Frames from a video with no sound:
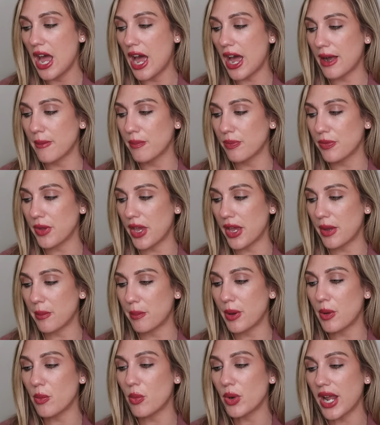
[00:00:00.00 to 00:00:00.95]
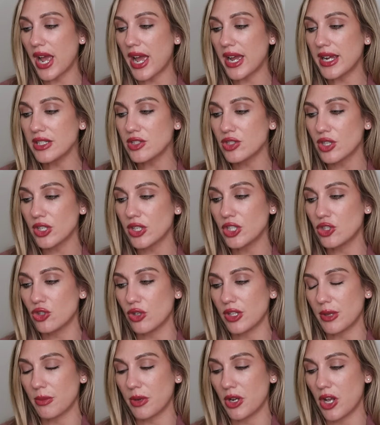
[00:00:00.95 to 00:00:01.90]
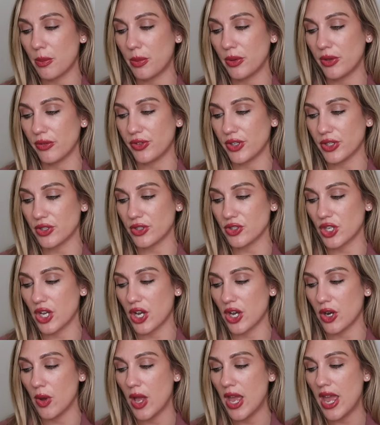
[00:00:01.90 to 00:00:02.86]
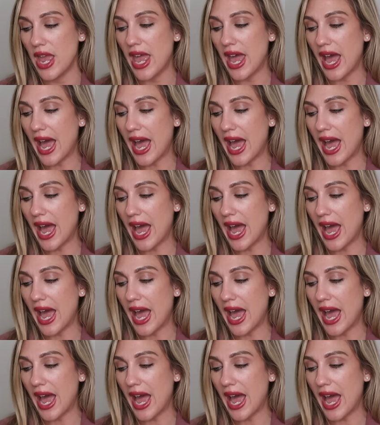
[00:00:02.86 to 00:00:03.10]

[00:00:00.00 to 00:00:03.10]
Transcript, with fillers: But when I started doing them a couple of years ago,